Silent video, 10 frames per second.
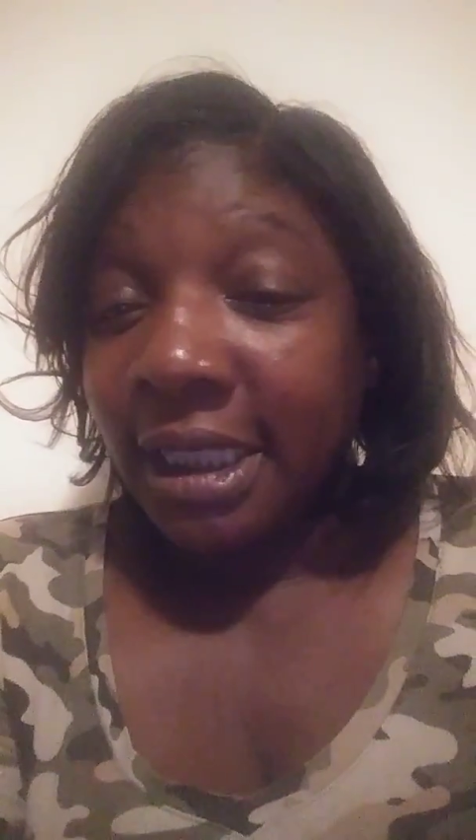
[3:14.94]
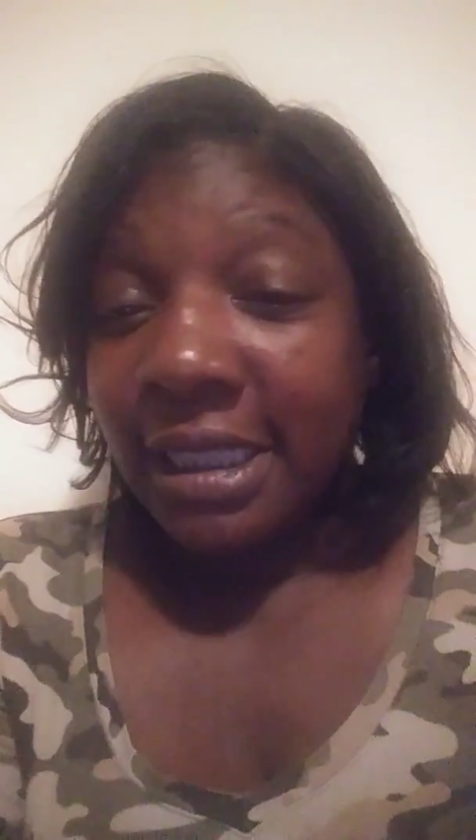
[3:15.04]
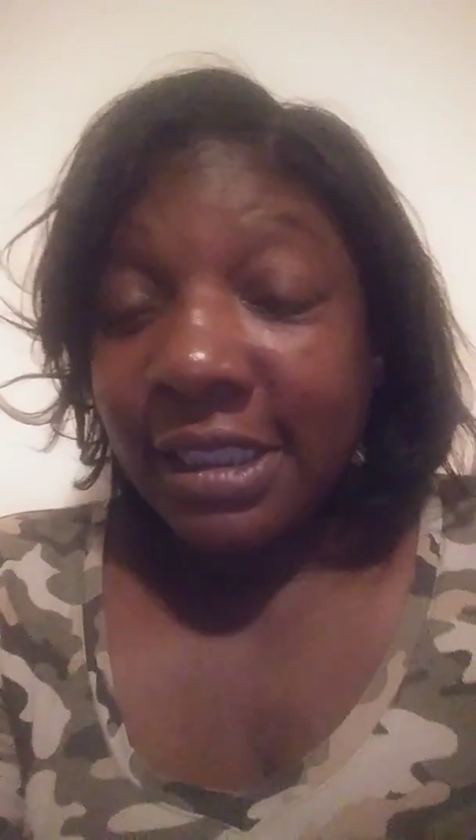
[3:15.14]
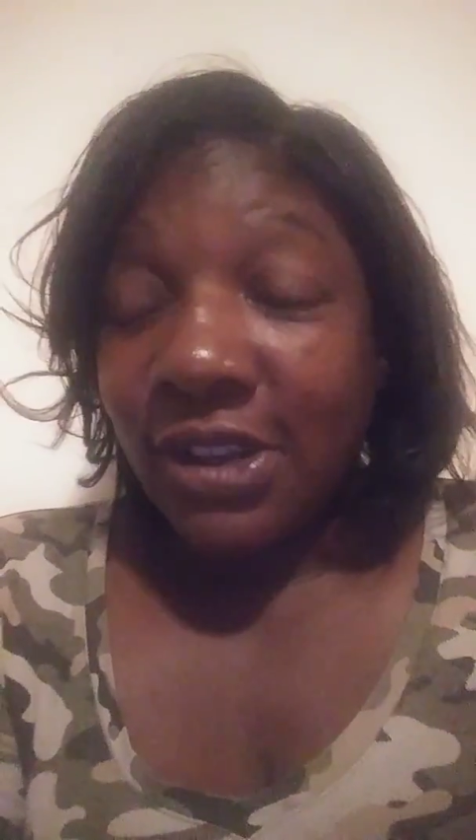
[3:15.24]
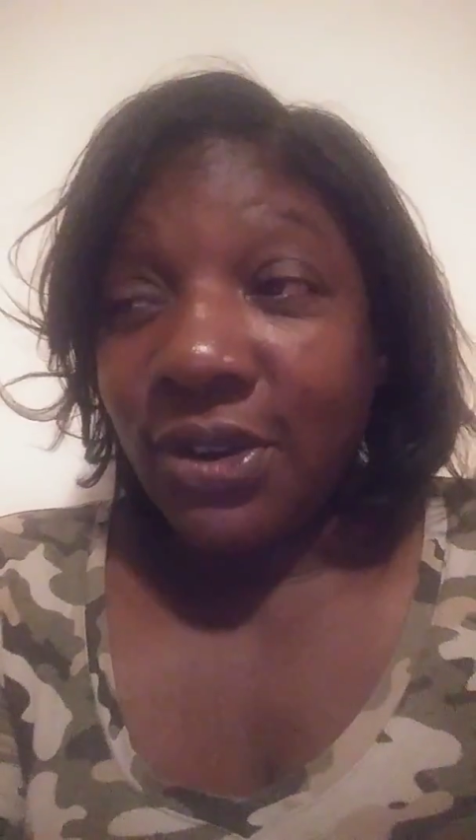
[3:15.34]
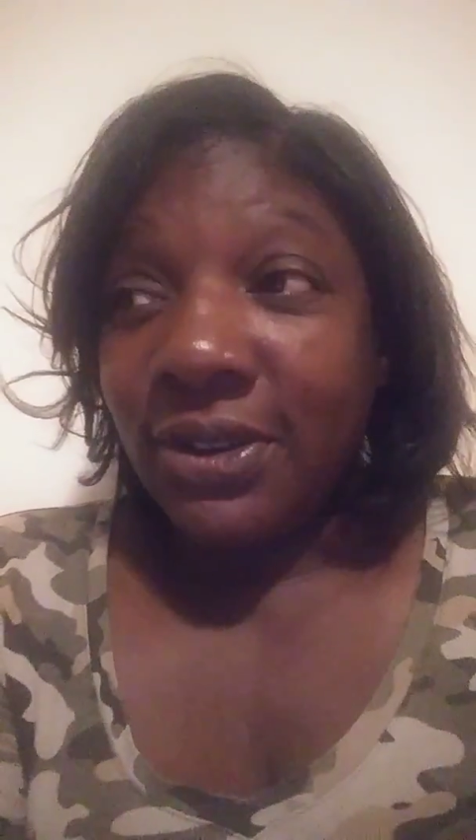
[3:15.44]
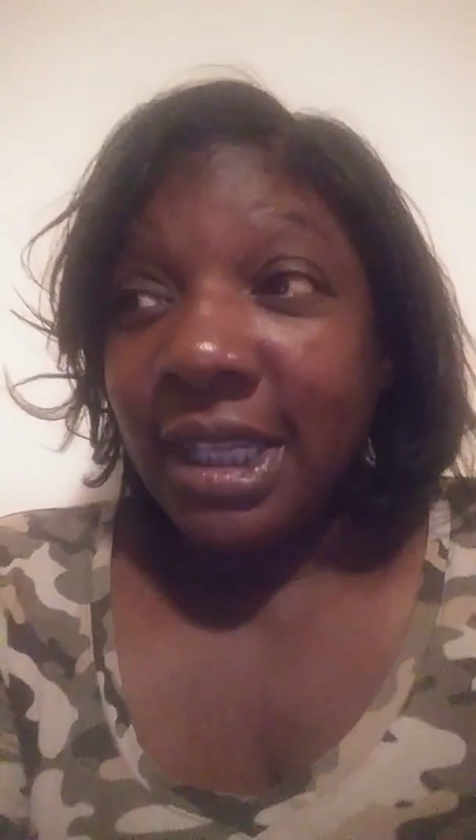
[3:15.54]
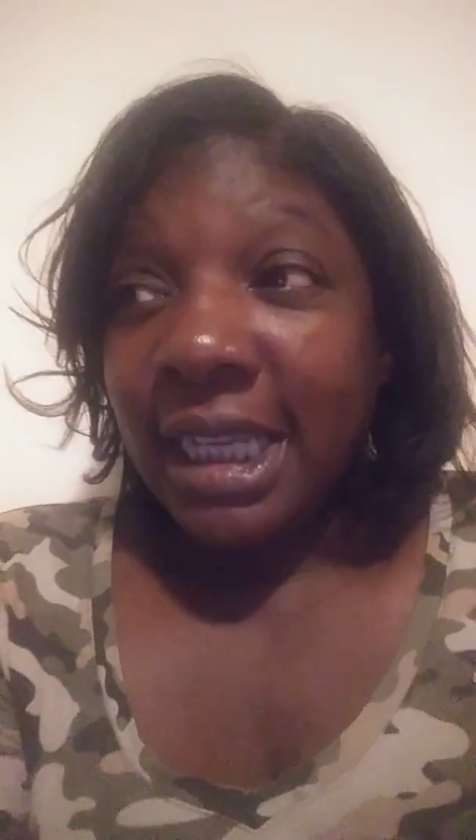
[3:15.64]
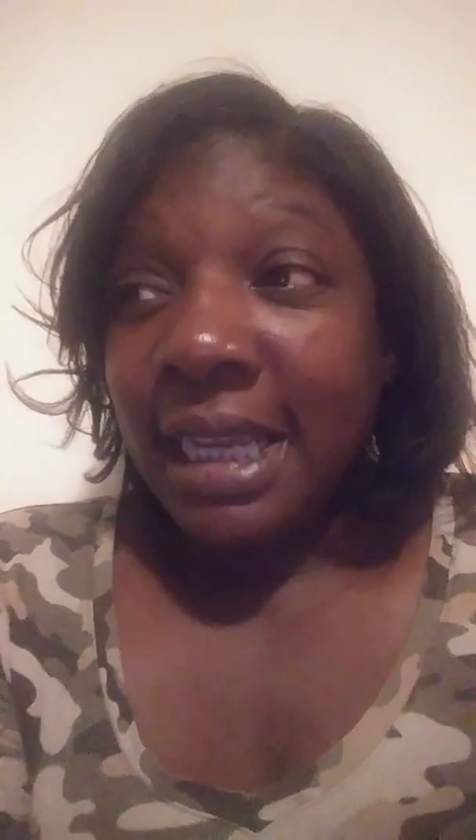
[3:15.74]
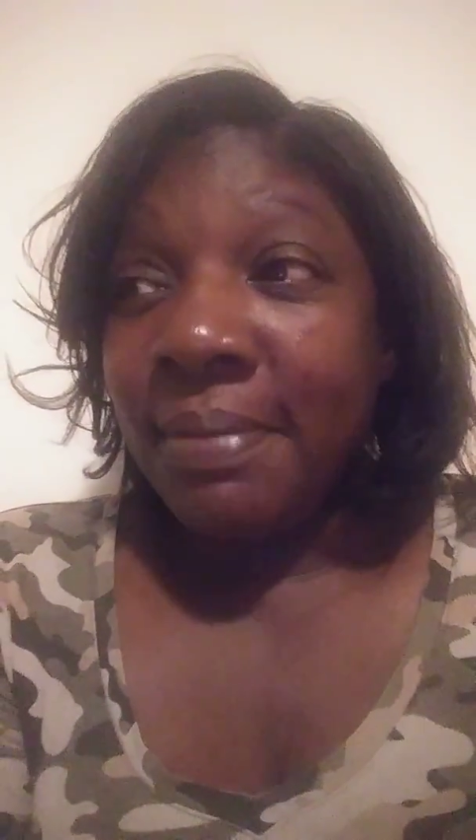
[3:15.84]
So
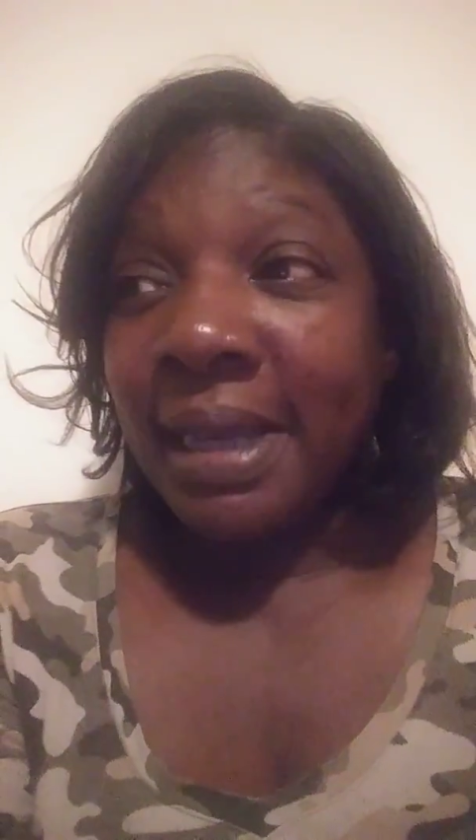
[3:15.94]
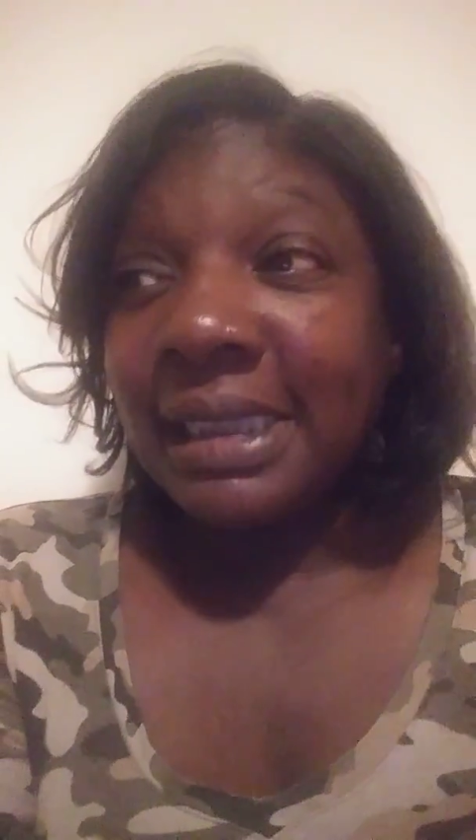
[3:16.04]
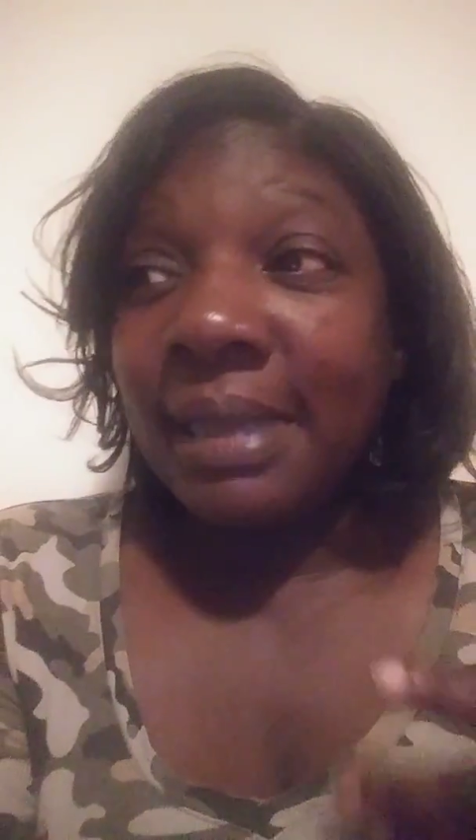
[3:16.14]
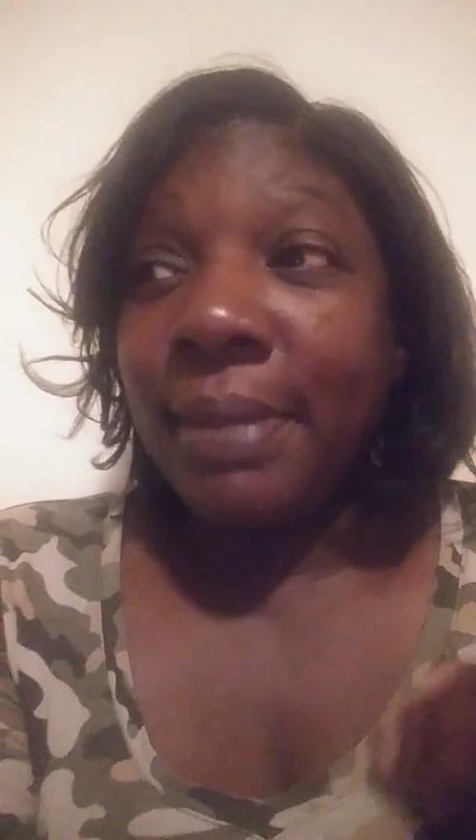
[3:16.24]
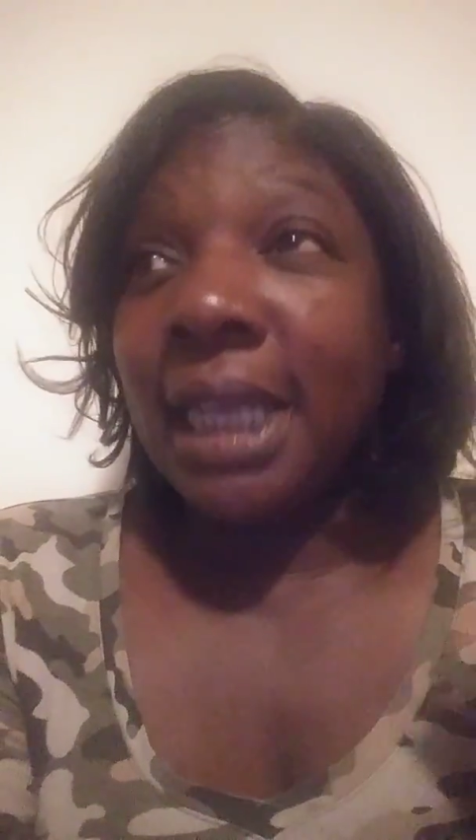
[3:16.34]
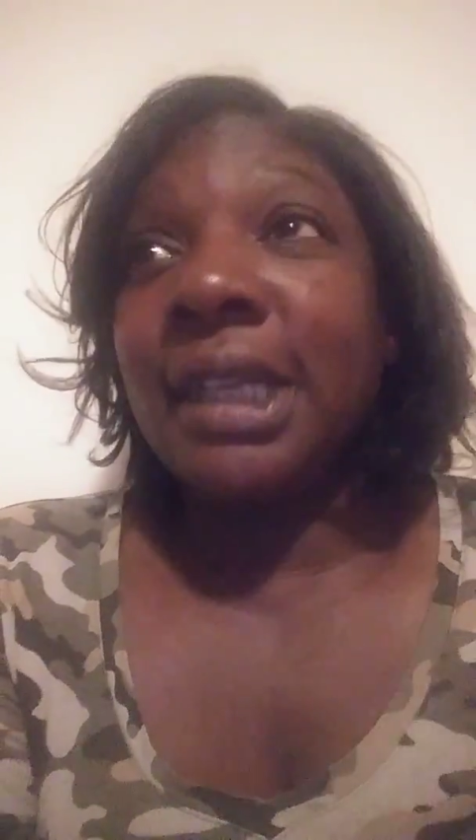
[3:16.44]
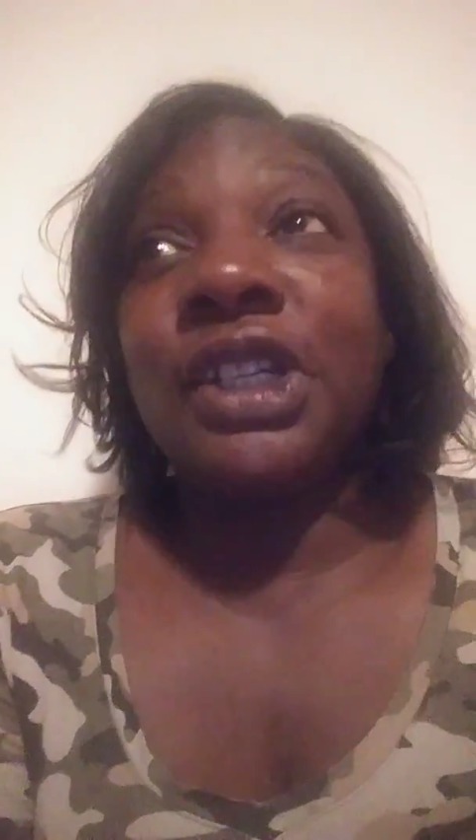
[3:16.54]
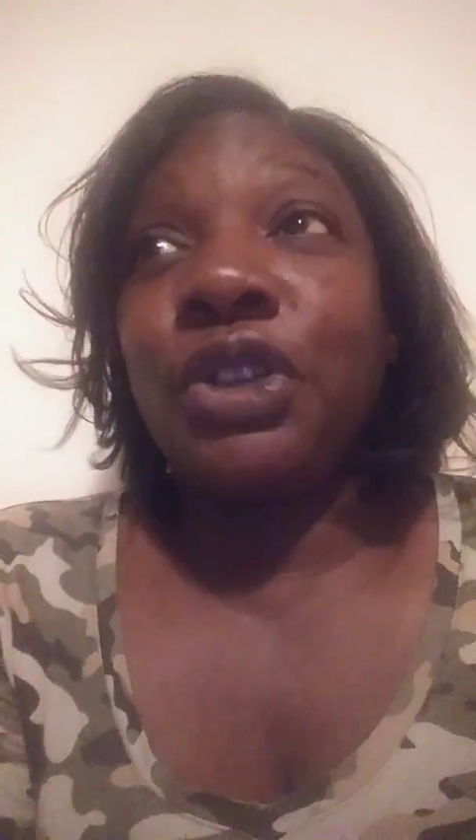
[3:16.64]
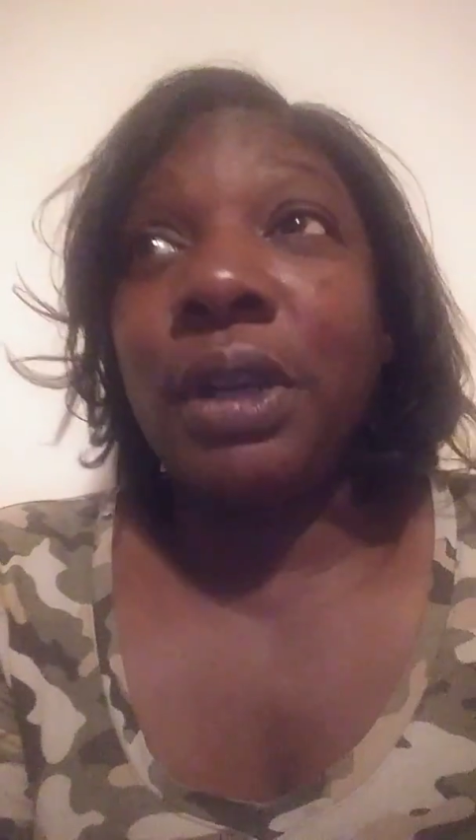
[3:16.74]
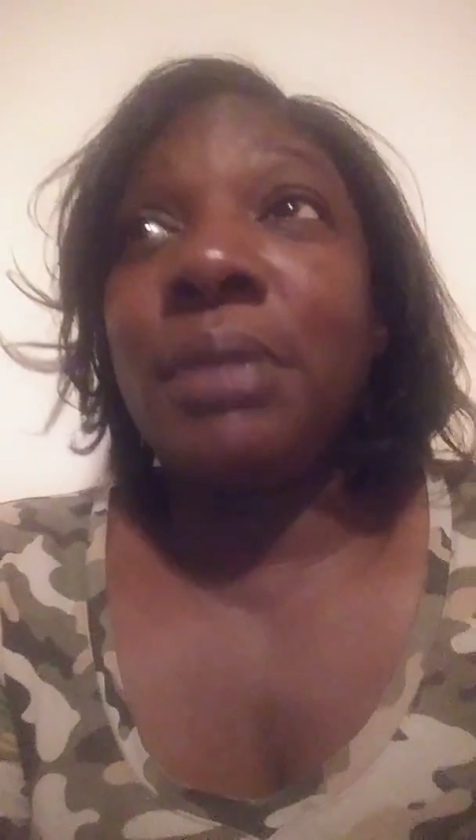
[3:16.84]
he must have made an
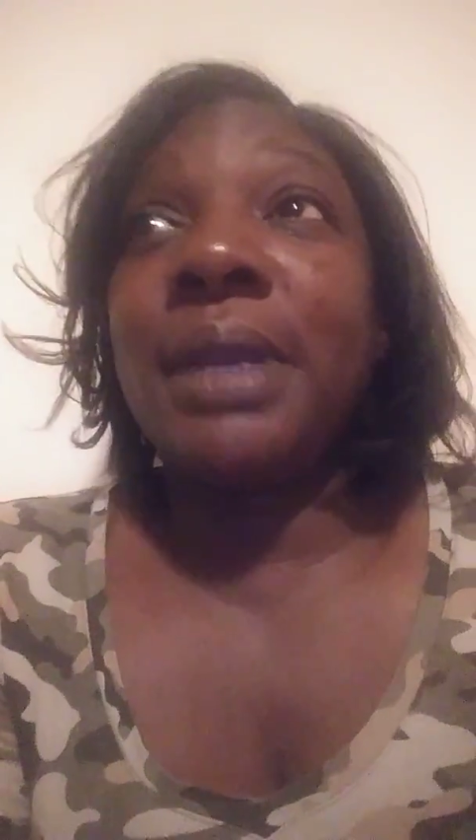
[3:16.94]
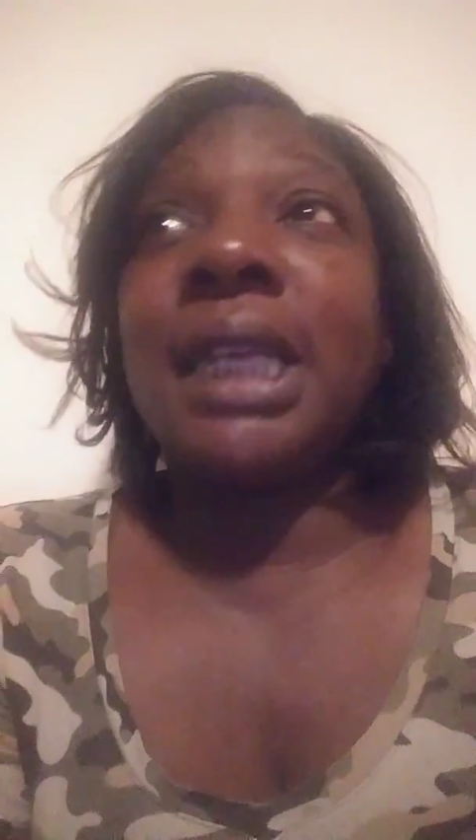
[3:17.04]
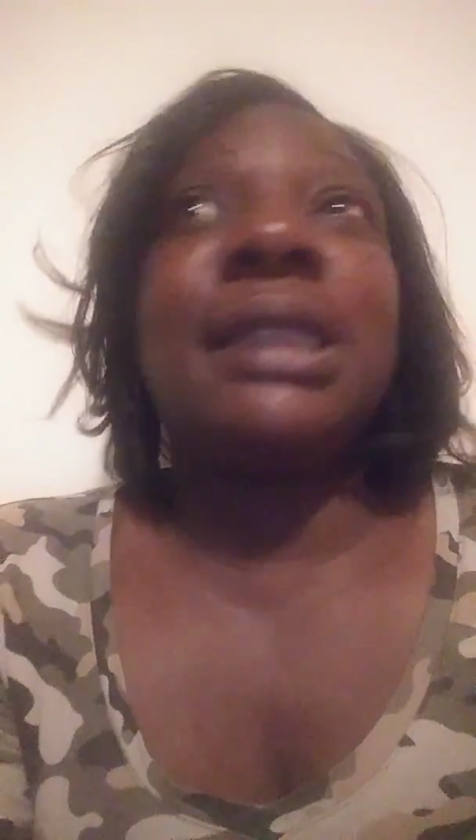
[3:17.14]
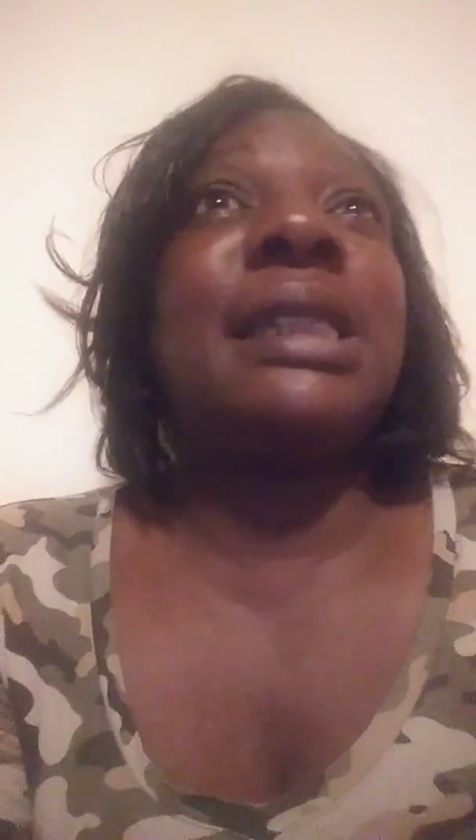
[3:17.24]
agreement